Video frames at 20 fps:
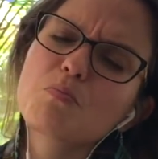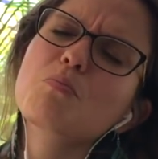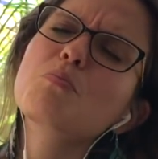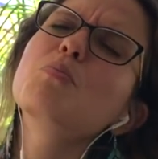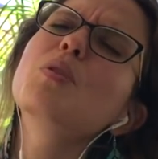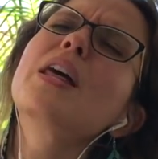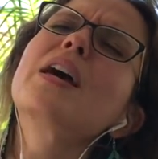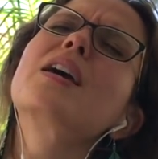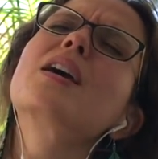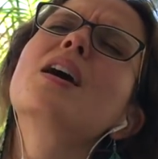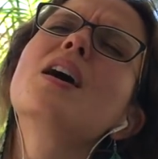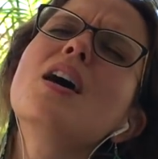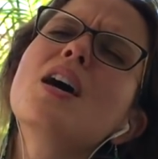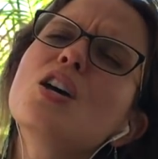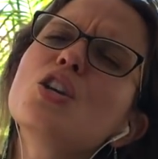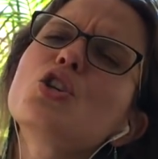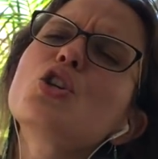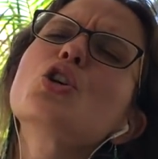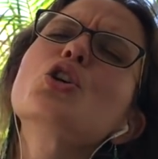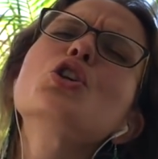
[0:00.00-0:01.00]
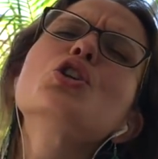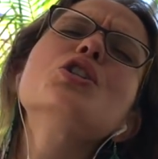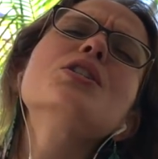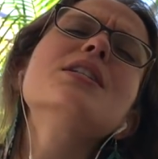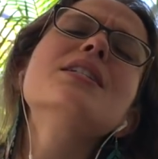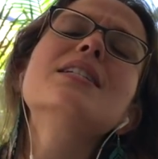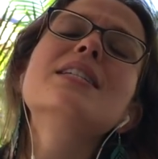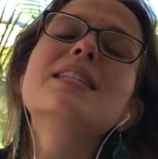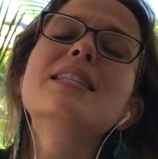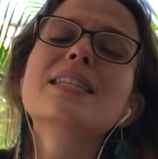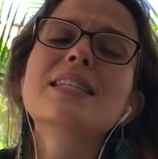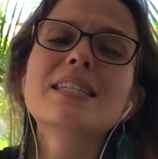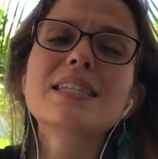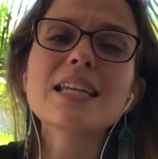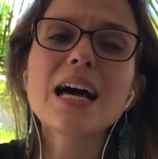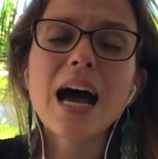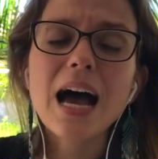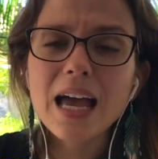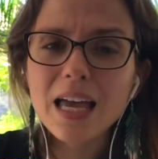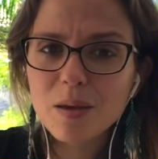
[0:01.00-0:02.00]
like turned into this
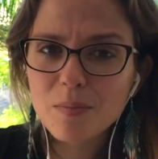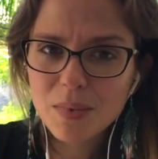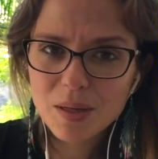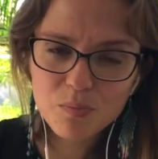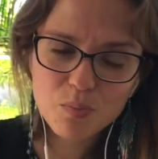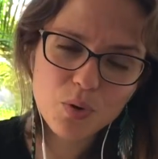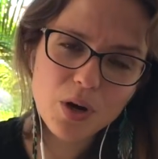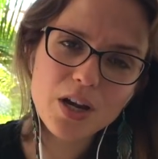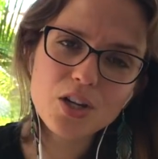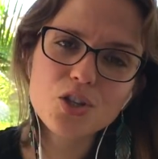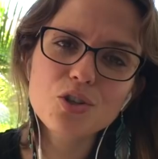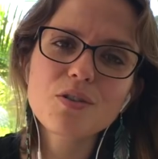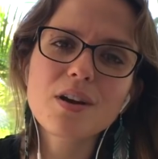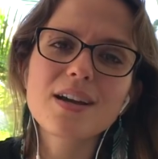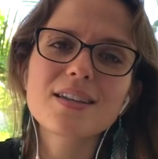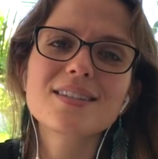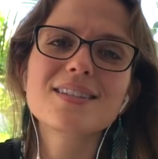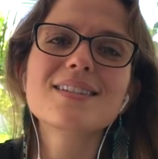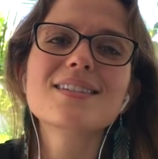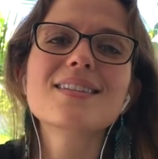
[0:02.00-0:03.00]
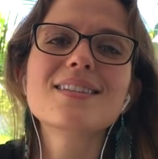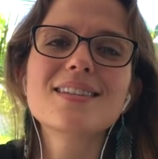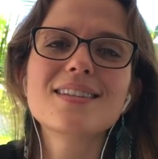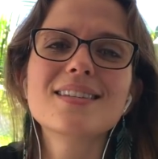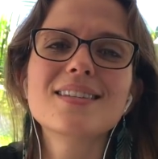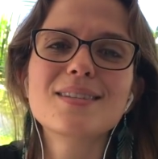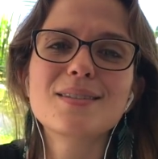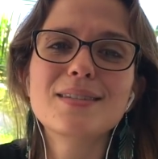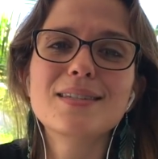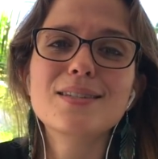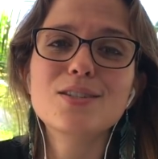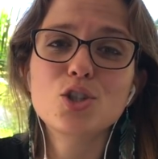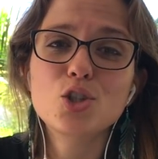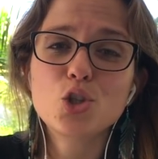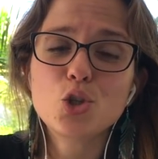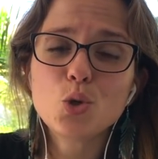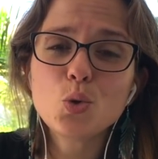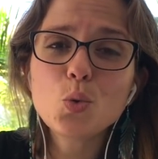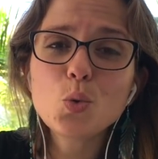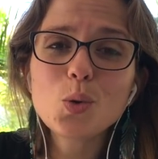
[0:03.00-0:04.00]
diamond, pressurized into these
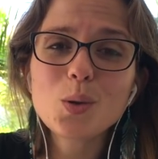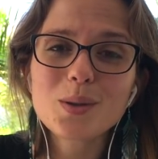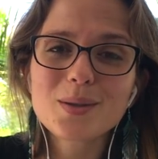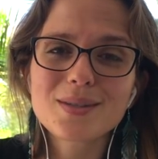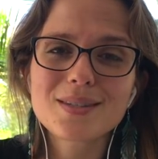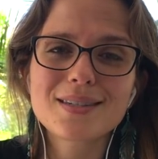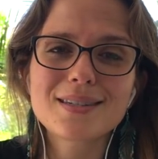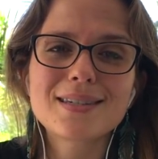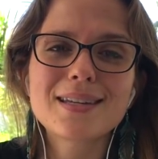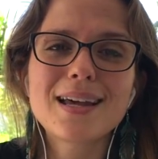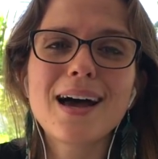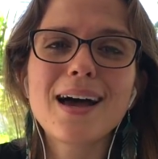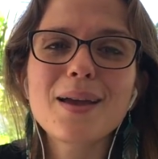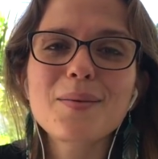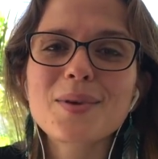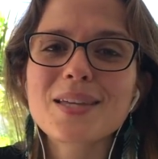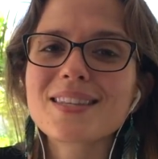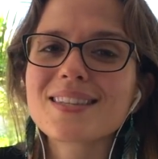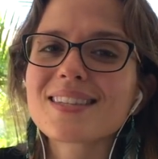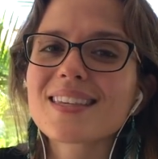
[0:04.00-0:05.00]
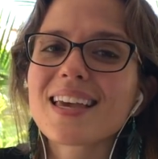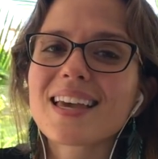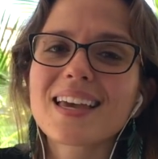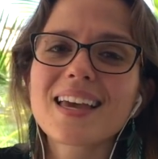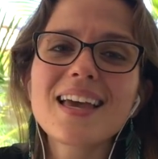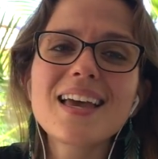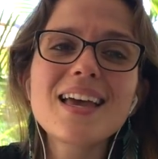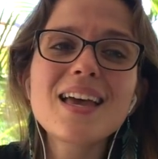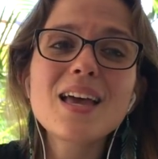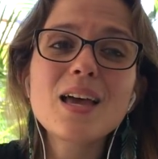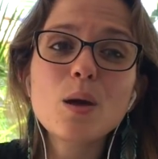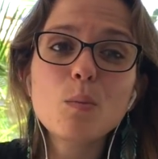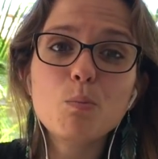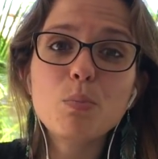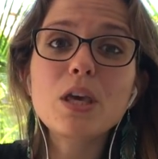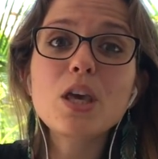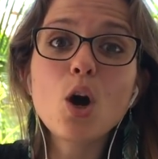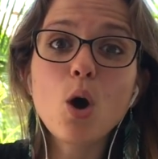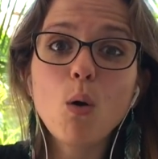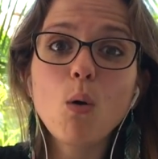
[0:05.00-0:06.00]
jewels and diamonds, like
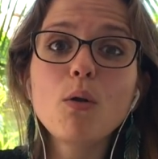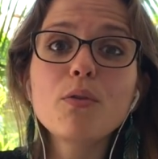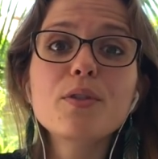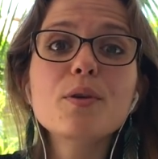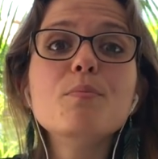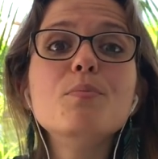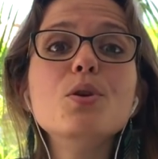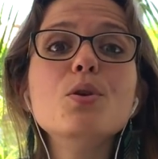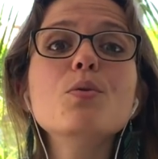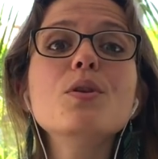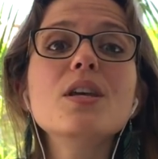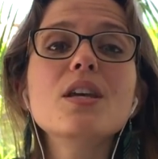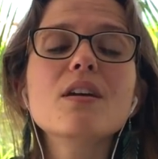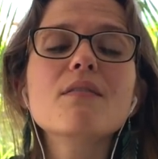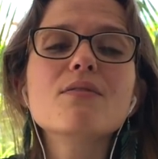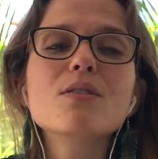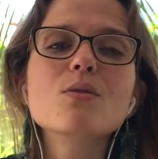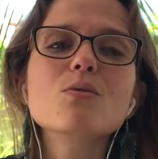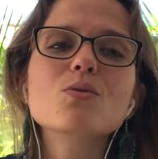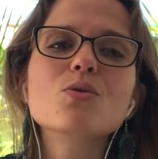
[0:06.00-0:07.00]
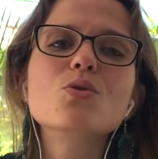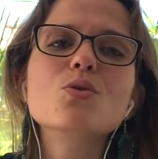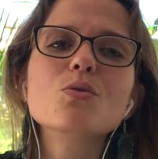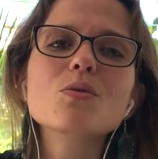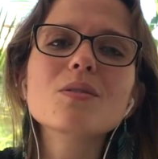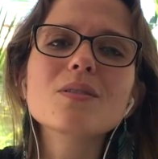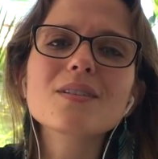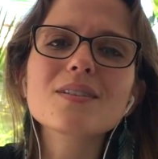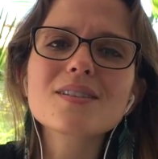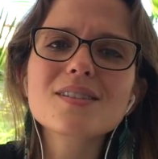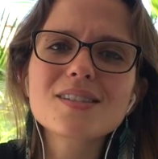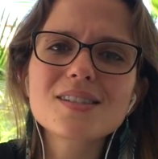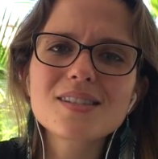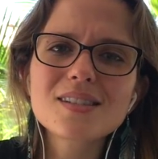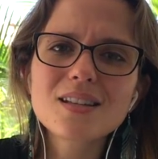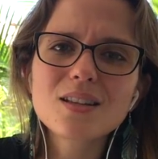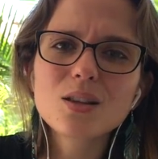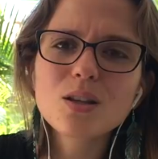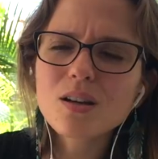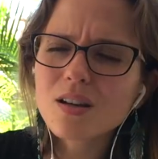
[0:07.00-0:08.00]
behold the beauty of those jewels.
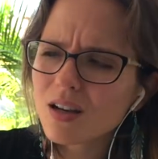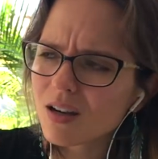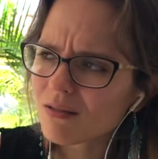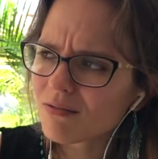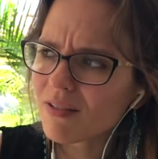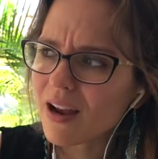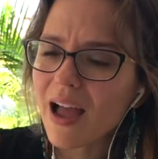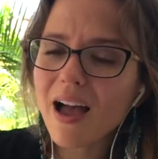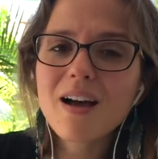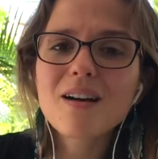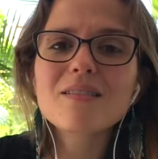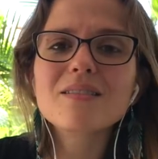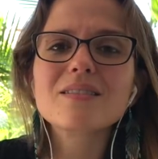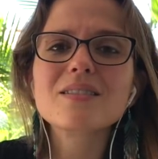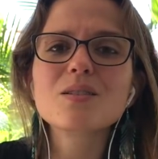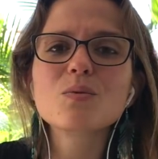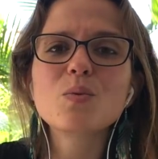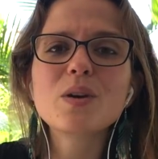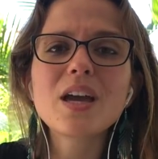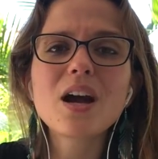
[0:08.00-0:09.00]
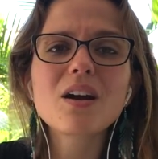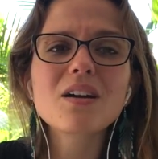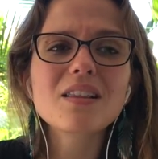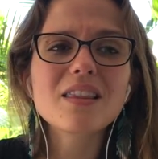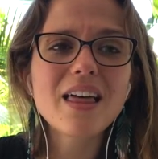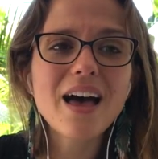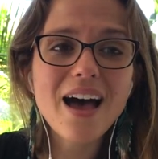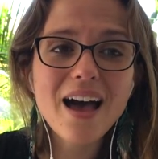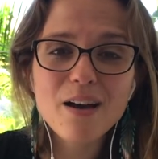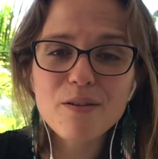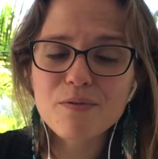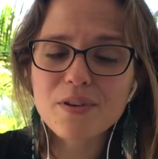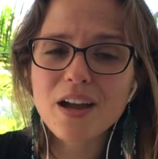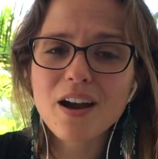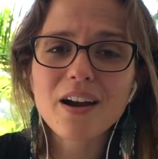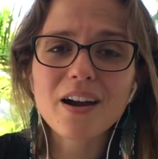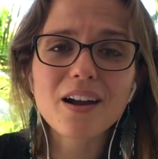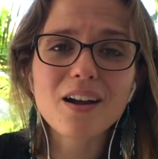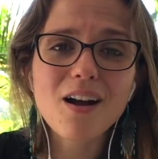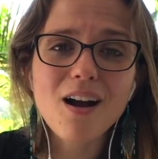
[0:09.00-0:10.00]
Look around. We are alive. We
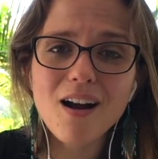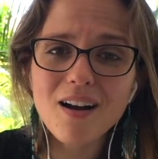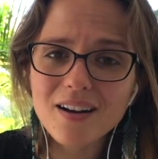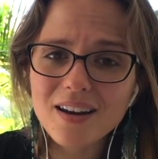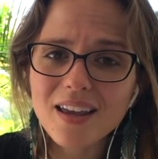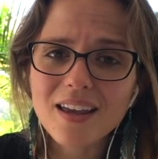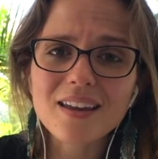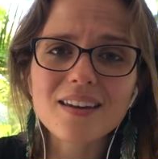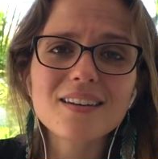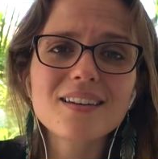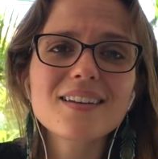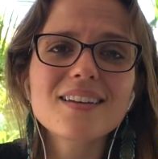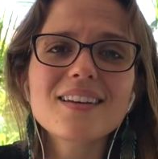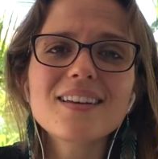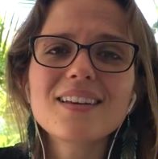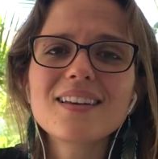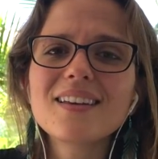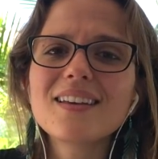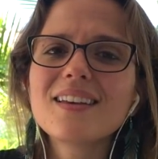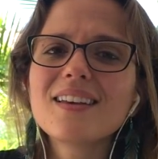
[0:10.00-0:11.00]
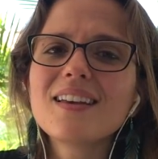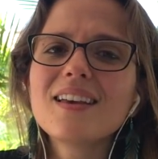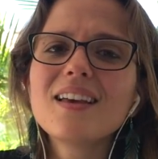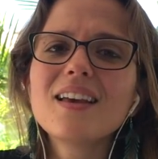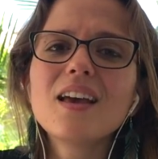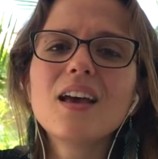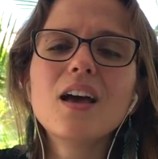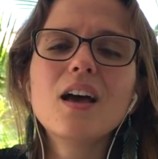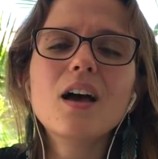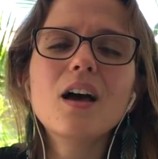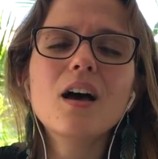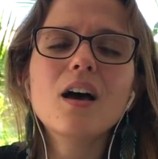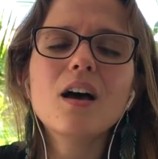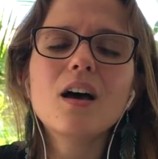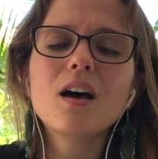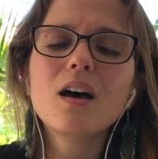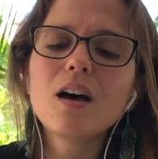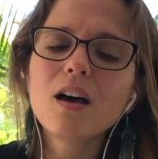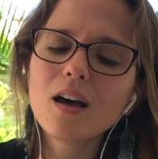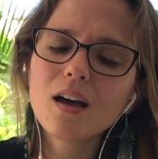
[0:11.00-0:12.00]
are incarnate.
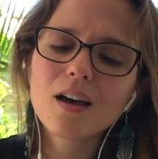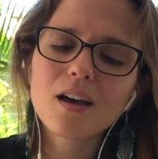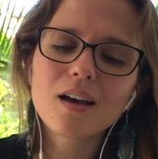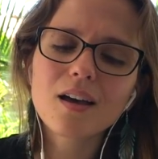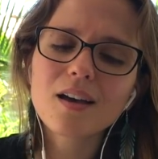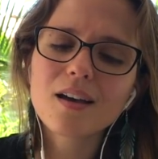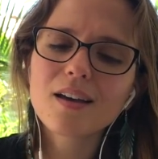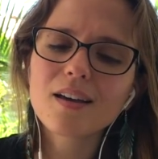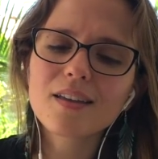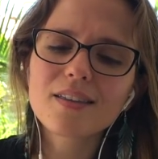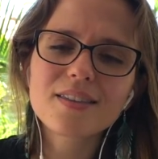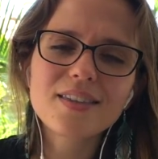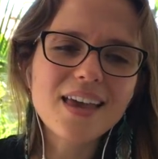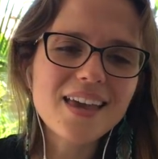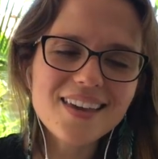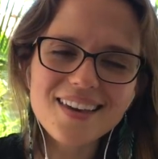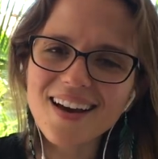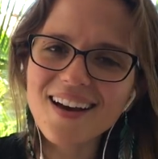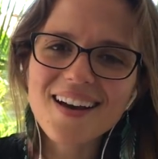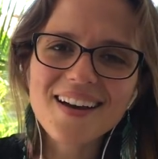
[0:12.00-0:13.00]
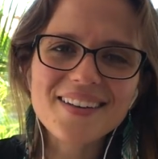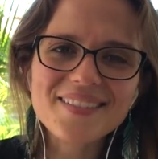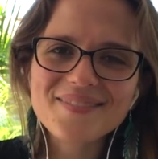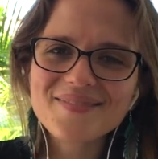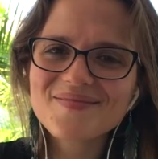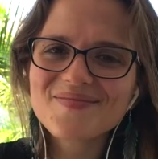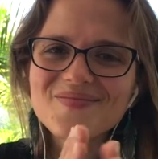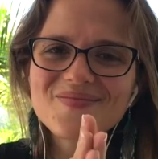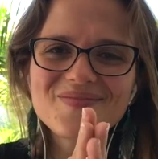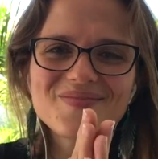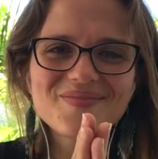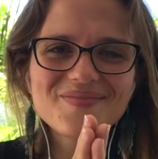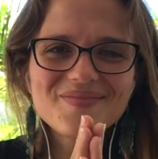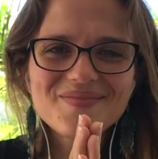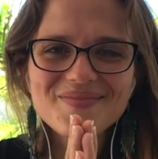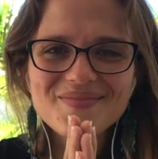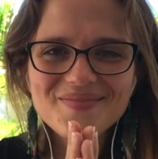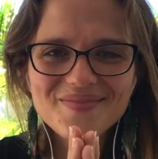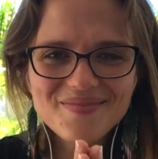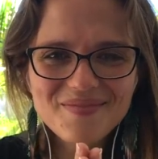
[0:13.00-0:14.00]
Thank God.
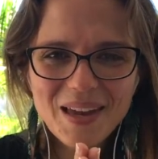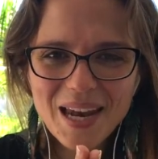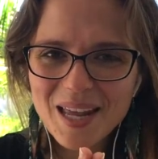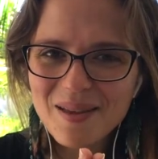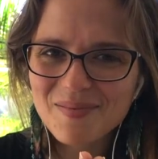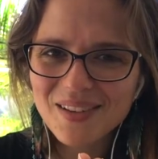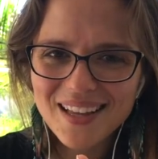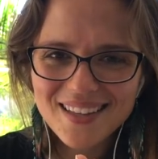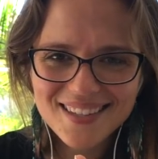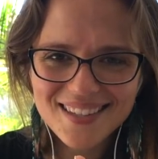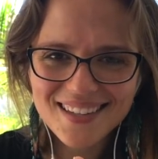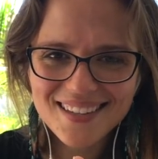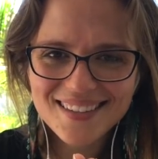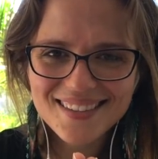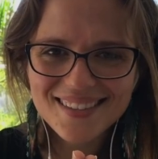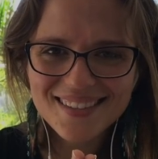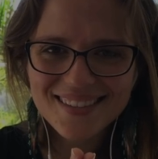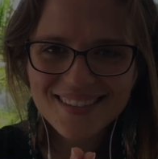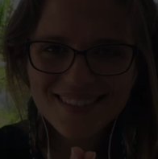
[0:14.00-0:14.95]
Many blessings.